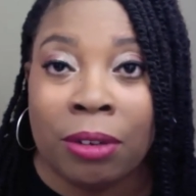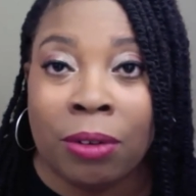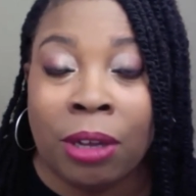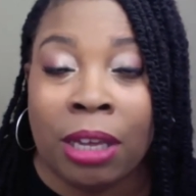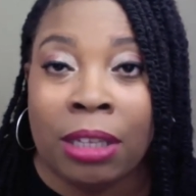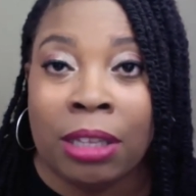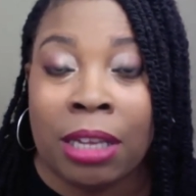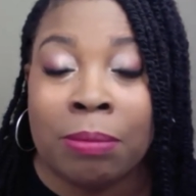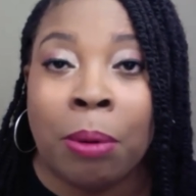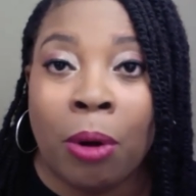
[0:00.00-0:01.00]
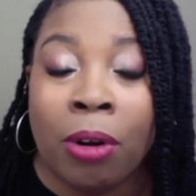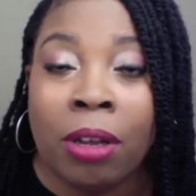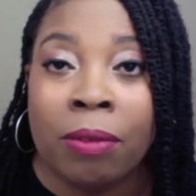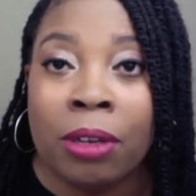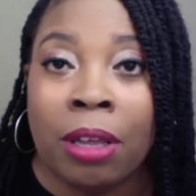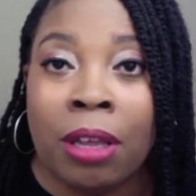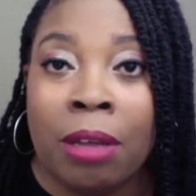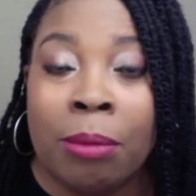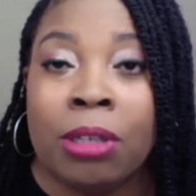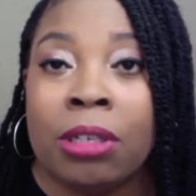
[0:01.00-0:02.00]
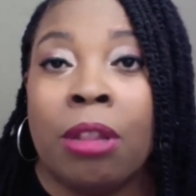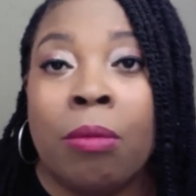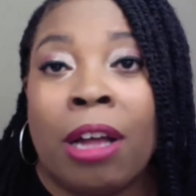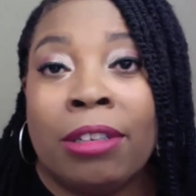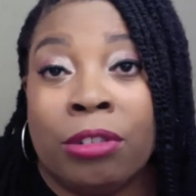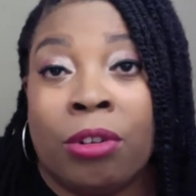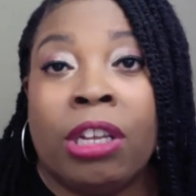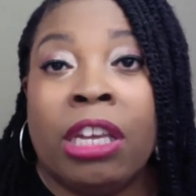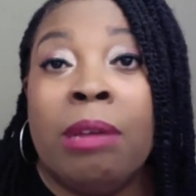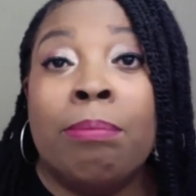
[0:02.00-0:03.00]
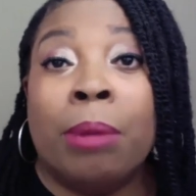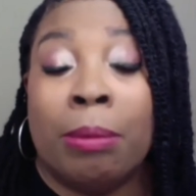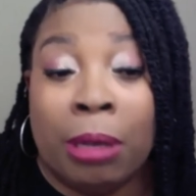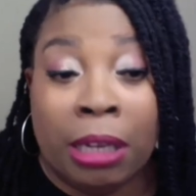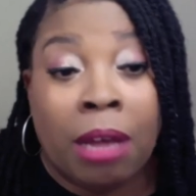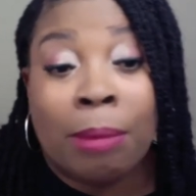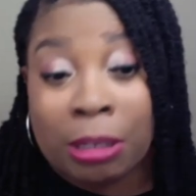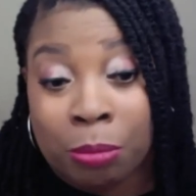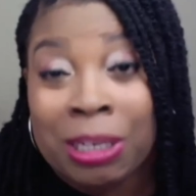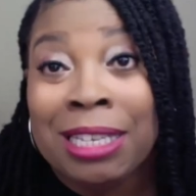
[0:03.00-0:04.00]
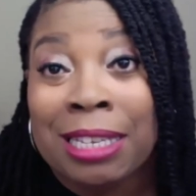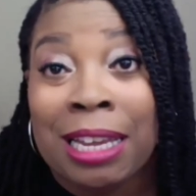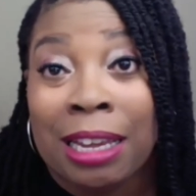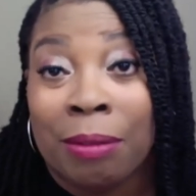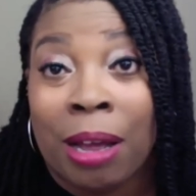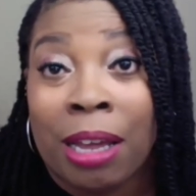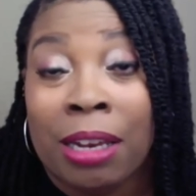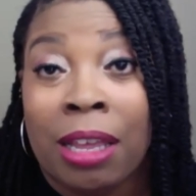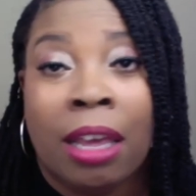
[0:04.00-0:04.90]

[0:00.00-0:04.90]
Okay, that's part of it because otherwise it's going to keep bubbling up as we see, right?